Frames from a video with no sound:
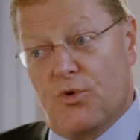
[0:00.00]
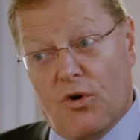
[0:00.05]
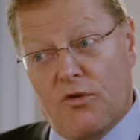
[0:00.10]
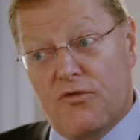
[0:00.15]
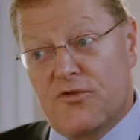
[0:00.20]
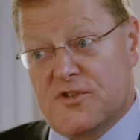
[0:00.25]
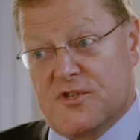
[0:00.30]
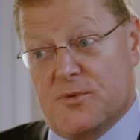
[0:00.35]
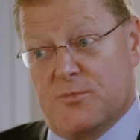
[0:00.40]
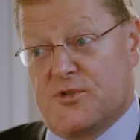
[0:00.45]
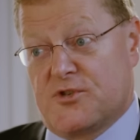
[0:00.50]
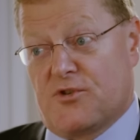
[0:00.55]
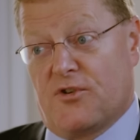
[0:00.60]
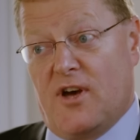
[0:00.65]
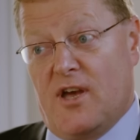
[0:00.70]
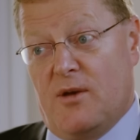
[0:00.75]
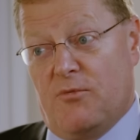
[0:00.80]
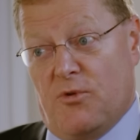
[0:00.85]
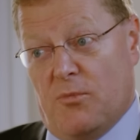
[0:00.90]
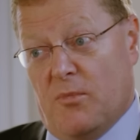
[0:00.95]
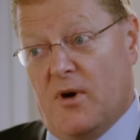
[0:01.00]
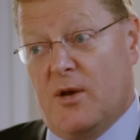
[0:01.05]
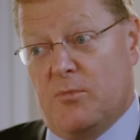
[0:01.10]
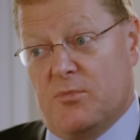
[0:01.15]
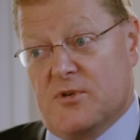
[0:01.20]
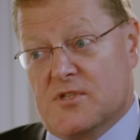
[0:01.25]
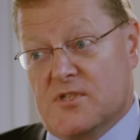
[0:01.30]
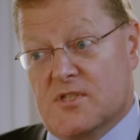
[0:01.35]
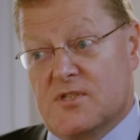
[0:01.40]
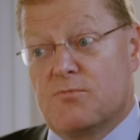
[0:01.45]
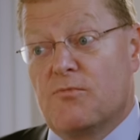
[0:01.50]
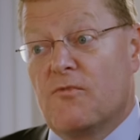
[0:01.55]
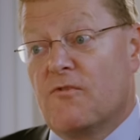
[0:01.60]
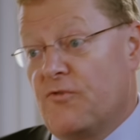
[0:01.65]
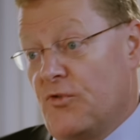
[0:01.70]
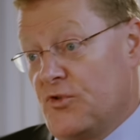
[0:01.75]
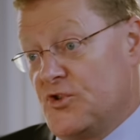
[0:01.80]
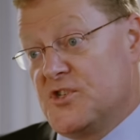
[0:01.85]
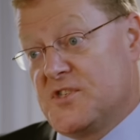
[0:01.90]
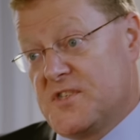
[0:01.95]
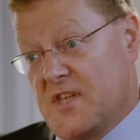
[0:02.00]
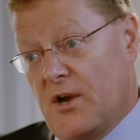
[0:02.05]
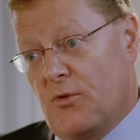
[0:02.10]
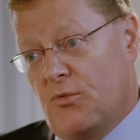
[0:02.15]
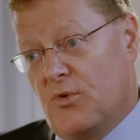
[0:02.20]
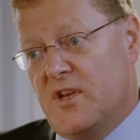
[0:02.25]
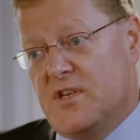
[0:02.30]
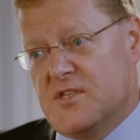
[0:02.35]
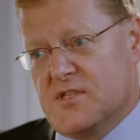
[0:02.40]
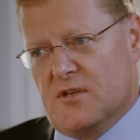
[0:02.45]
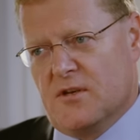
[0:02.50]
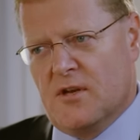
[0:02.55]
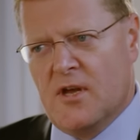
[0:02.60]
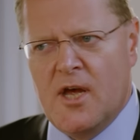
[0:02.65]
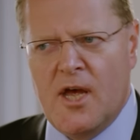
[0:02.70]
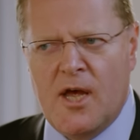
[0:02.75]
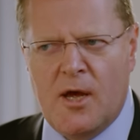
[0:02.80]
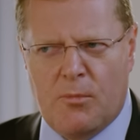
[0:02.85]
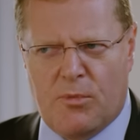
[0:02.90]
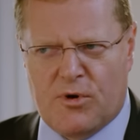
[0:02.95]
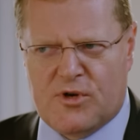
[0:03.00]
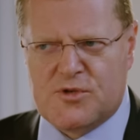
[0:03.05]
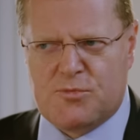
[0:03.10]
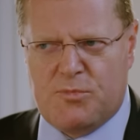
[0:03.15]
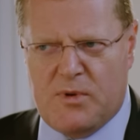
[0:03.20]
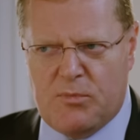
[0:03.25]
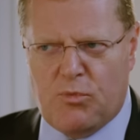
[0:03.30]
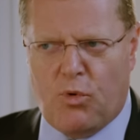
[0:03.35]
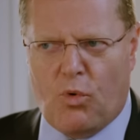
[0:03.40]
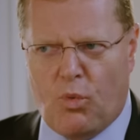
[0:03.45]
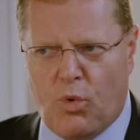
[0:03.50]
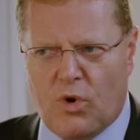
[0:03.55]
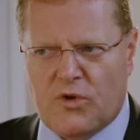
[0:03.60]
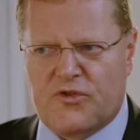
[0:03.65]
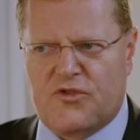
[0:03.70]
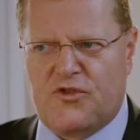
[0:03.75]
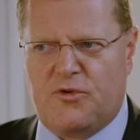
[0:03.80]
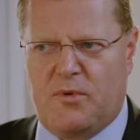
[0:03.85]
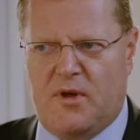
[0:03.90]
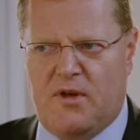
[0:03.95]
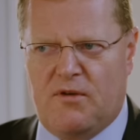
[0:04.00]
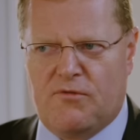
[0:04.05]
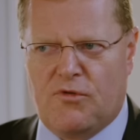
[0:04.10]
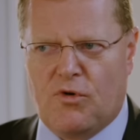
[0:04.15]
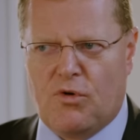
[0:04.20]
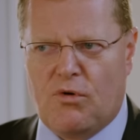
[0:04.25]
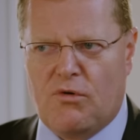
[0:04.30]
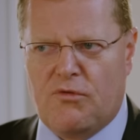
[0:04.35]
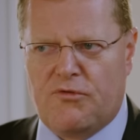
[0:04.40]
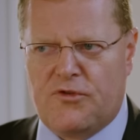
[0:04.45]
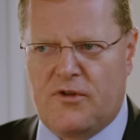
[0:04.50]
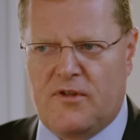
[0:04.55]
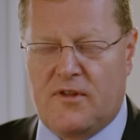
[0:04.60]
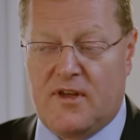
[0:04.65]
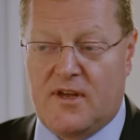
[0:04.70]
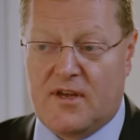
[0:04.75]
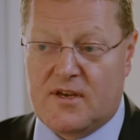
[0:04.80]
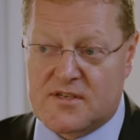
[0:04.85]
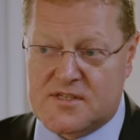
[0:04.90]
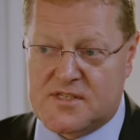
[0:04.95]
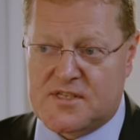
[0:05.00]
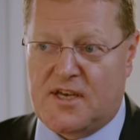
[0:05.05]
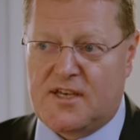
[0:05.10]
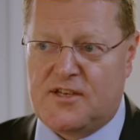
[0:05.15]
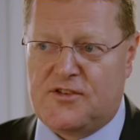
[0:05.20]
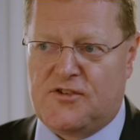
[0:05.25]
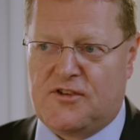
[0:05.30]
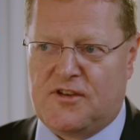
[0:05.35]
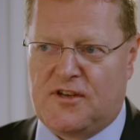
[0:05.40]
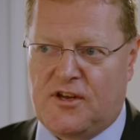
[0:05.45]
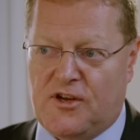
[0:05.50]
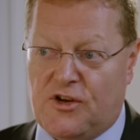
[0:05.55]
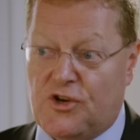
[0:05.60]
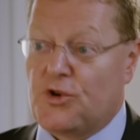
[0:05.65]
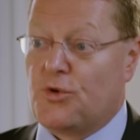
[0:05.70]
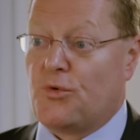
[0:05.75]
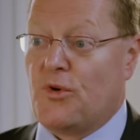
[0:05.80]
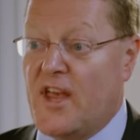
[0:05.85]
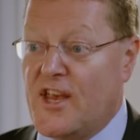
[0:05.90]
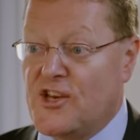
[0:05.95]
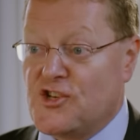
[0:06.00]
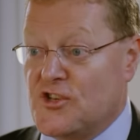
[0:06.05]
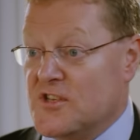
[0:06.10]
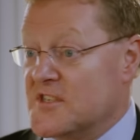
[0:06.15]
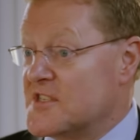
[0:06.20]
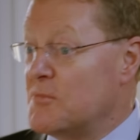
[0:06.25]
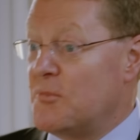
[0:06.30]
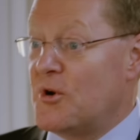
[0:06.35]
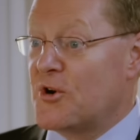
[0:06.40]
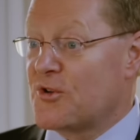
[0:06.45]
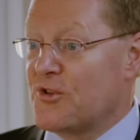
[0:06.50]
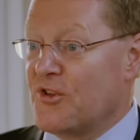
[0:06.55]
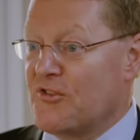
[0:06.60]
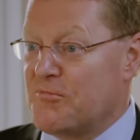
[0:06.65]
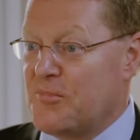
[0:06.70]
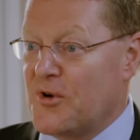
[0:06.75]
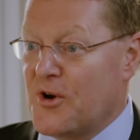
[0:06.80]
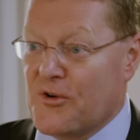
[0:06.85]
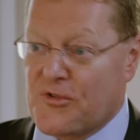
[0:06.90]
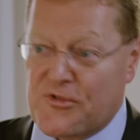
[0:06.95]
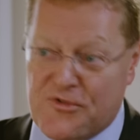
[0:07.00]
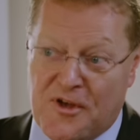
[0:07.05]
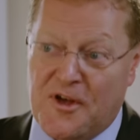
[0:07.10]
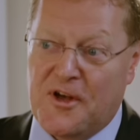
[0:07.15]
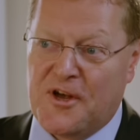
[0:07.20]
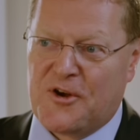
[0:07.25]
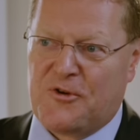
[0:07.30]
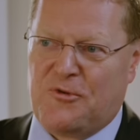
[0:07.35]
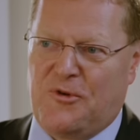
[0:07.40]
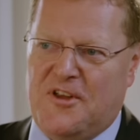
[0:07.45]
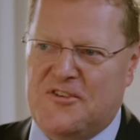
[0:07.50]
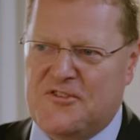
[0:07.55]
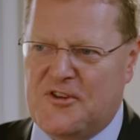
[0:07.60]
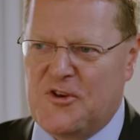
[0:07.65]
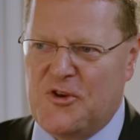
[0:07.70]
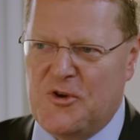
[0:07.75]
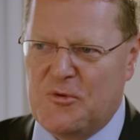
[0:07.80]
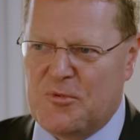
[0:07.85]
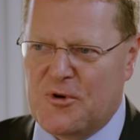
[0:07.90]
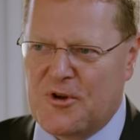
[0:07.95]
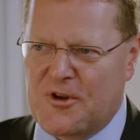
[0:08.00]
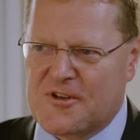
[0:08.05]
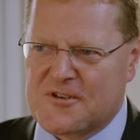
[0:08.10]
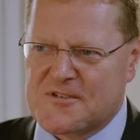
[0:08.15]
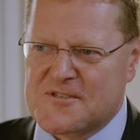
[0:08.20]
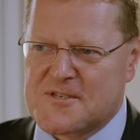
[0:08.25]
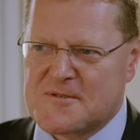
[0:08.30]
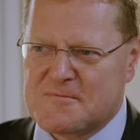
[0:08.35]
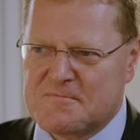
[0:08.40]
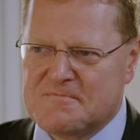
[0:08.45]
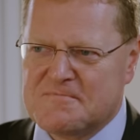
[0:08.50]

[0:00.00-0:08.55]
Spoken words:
We're oversubscribed in my business for just that reason, because people want to be involved in the exciting creation. It's the miracle of birth, creating new products.